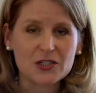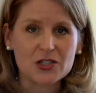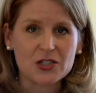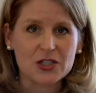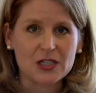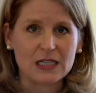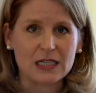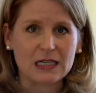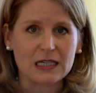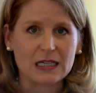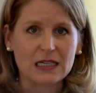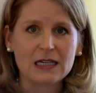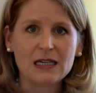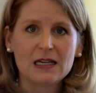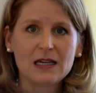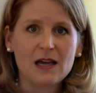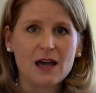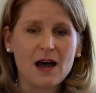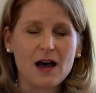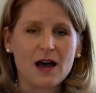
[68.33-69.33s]
She
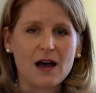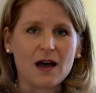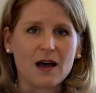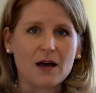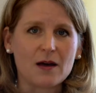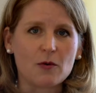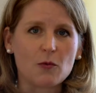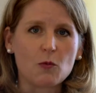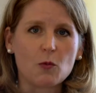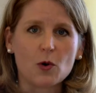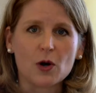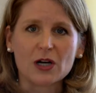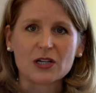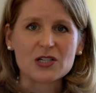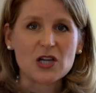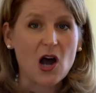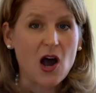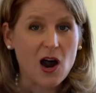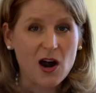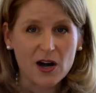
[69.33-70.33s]

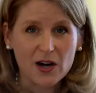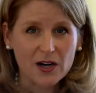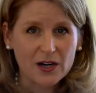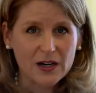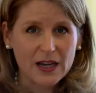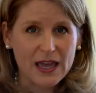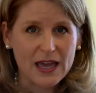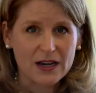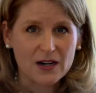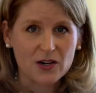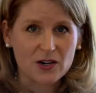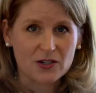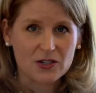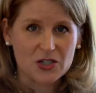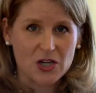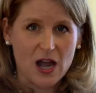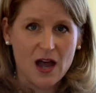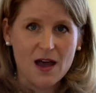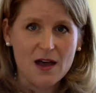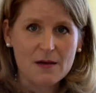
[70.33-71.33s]
worked hard at her
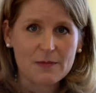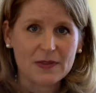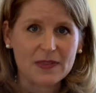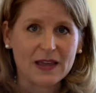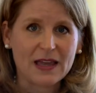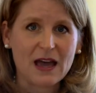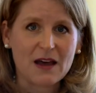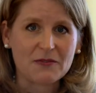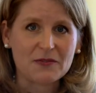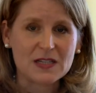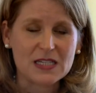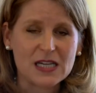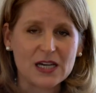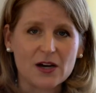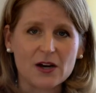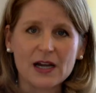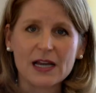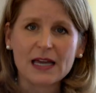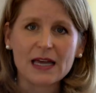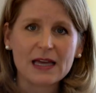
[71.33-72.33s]
job in the
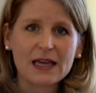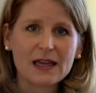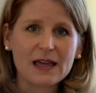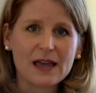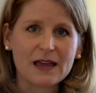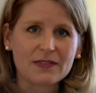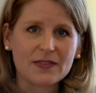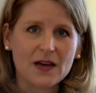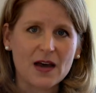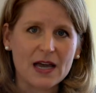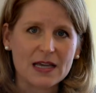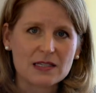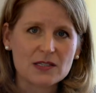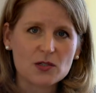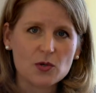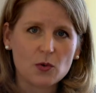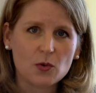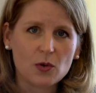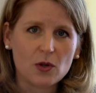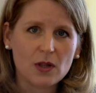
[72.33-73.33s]
cafeteria at the high
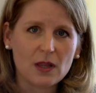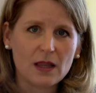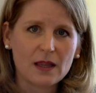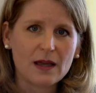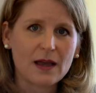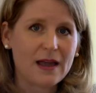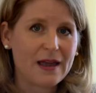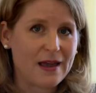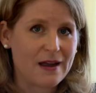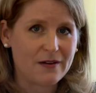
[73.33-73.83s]
school,